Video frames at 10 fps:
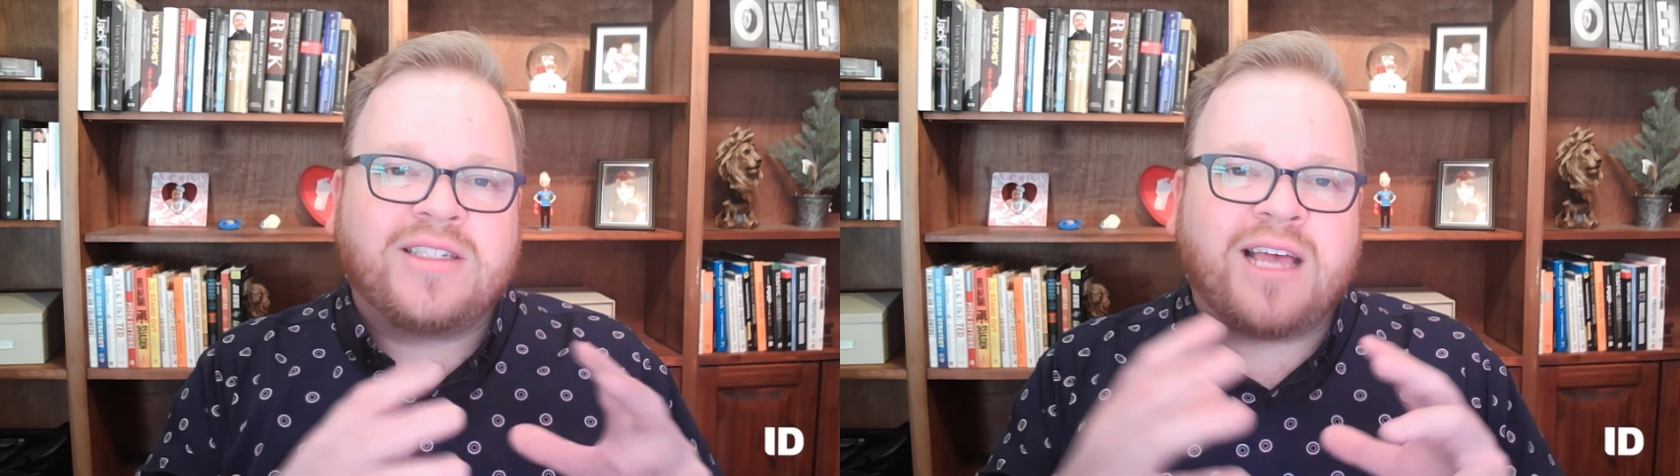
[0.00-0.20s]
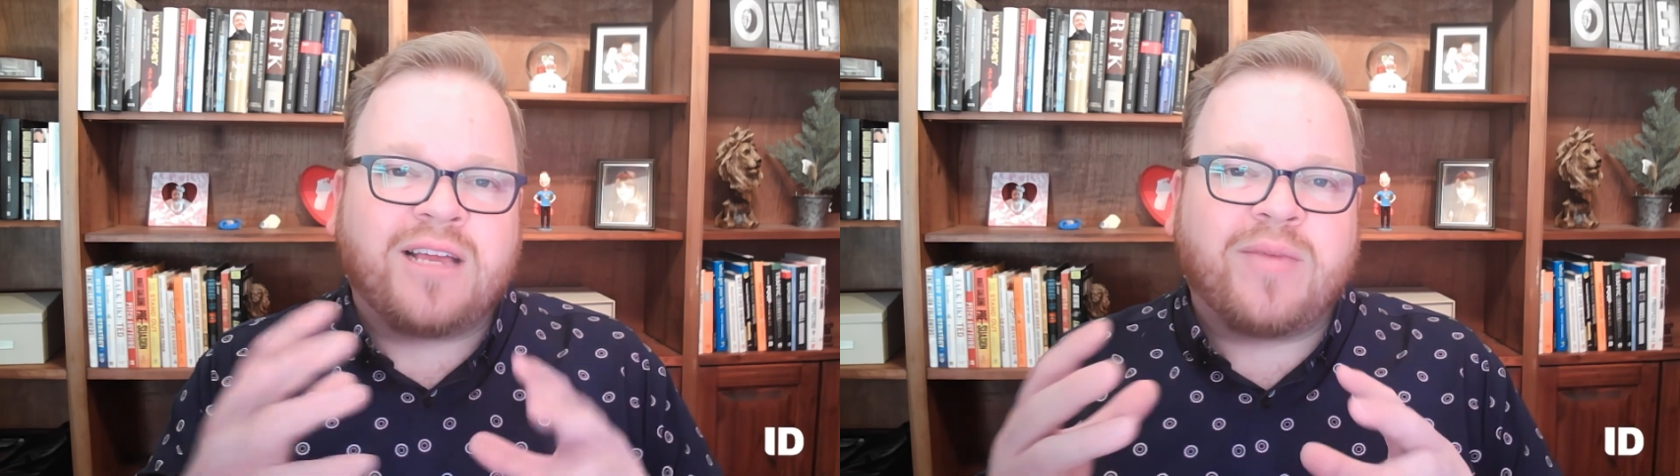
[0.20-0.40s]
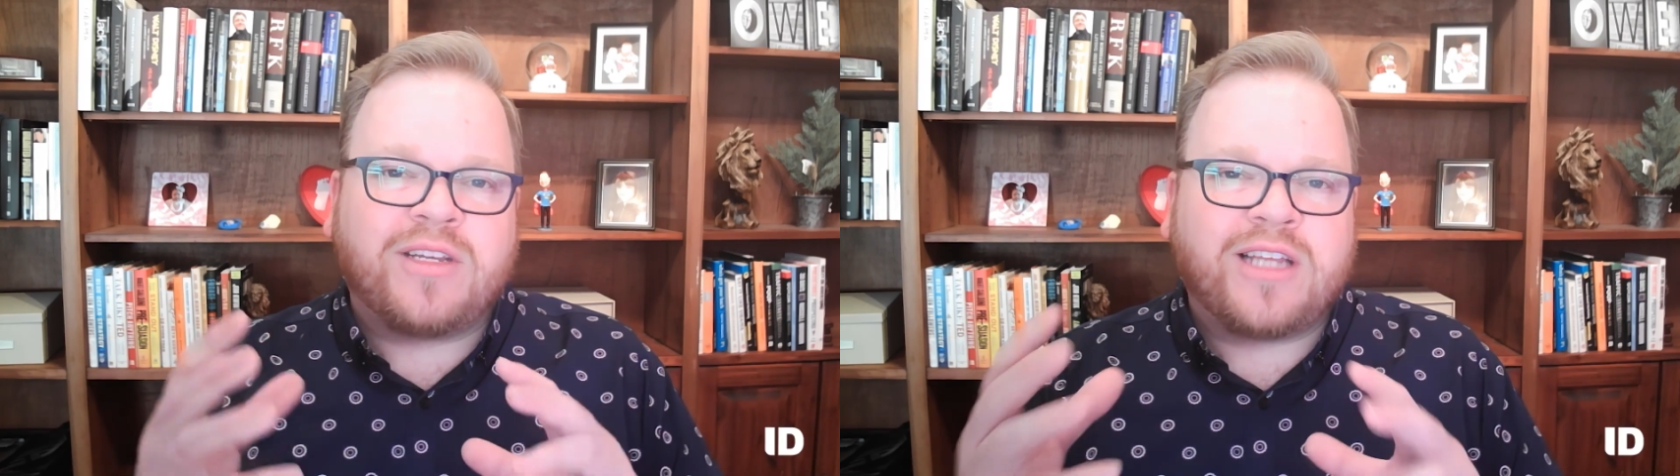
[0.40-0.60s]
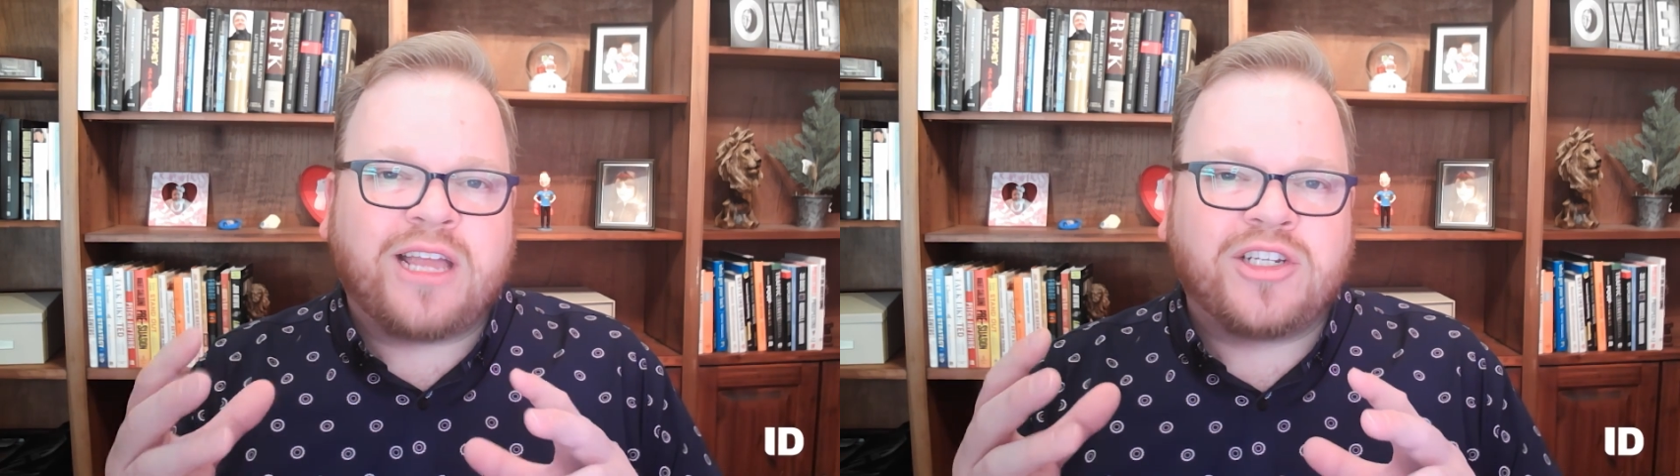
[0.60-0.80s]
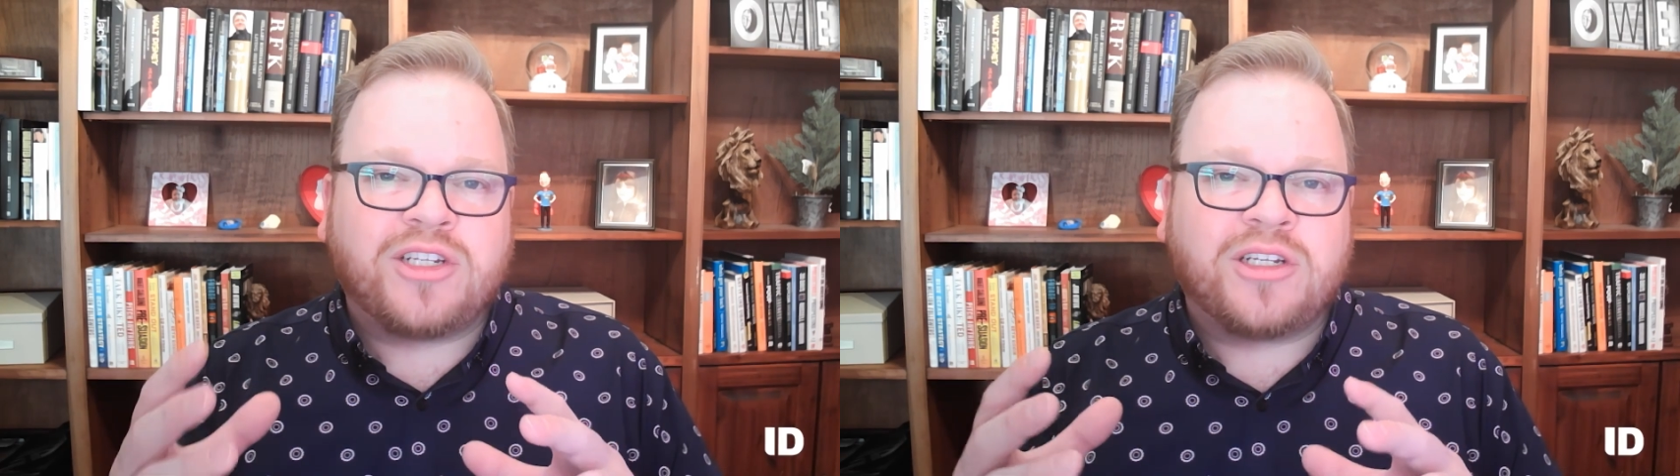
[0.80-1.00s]

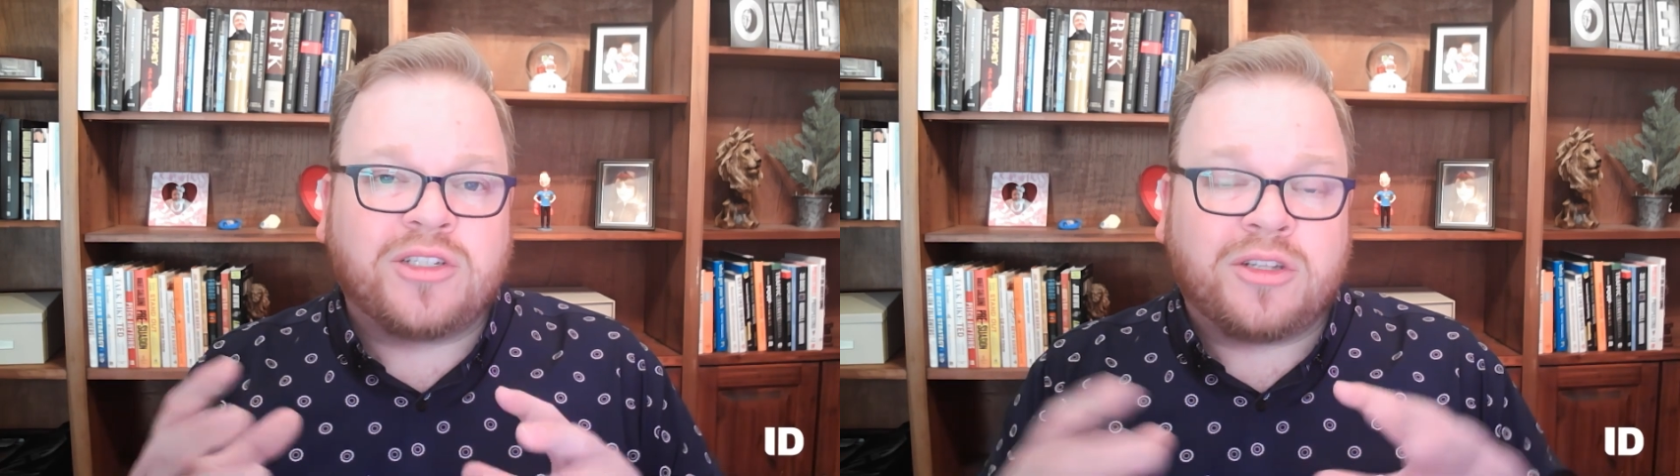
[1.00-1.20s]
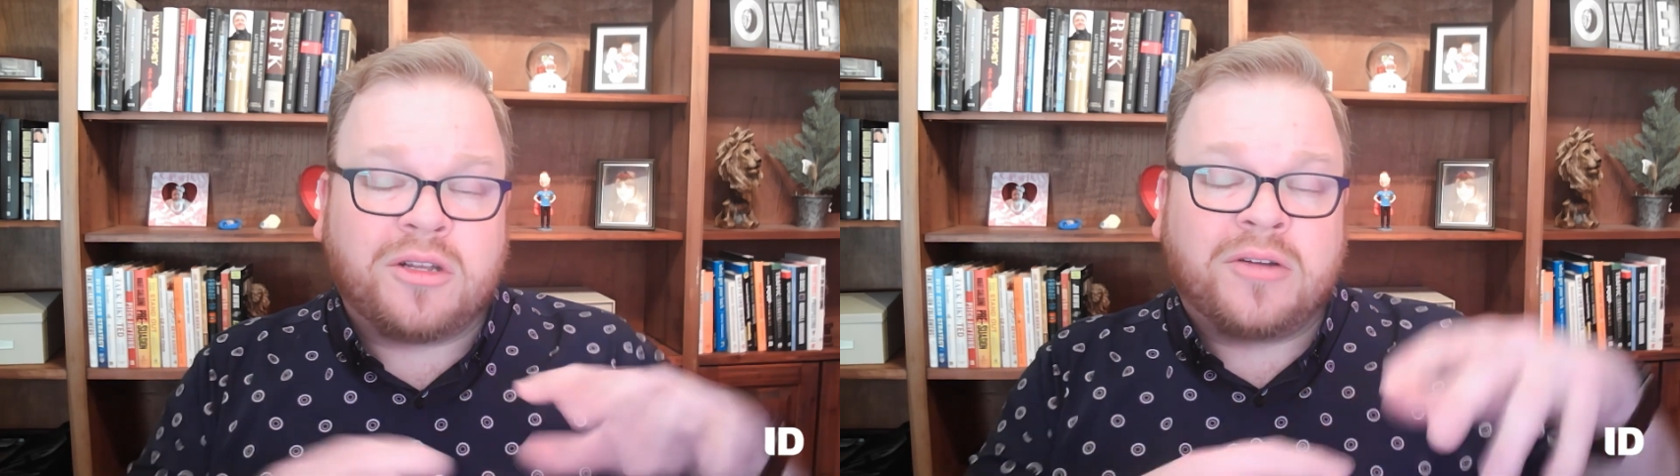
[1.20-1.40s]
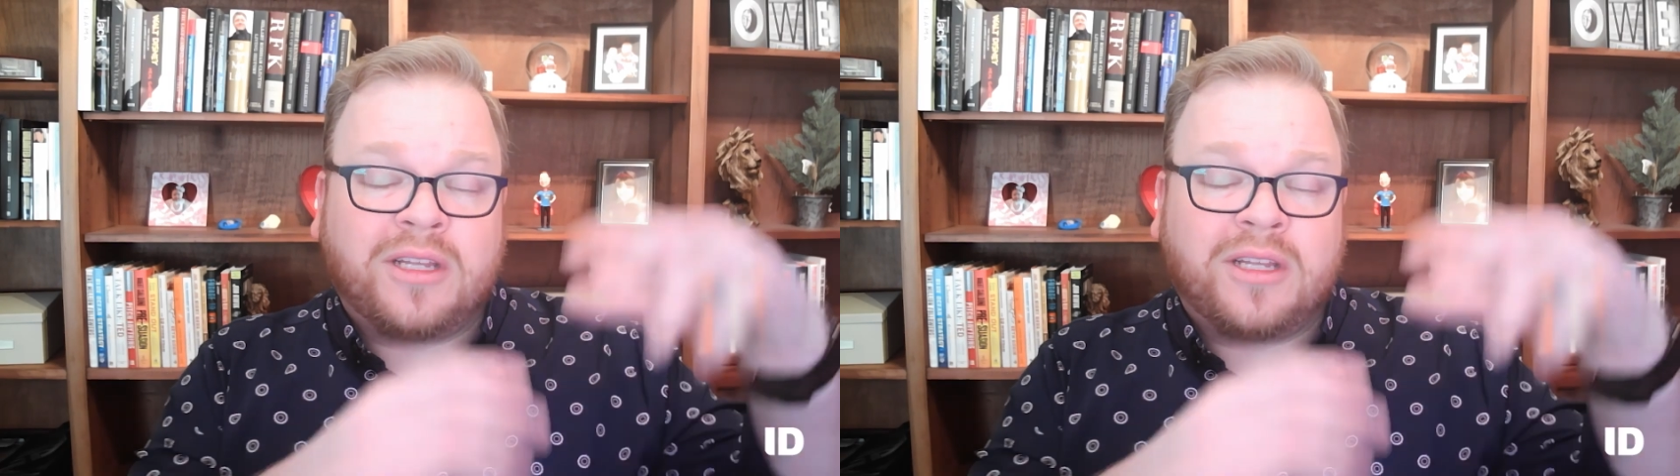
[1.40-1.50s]
segmentations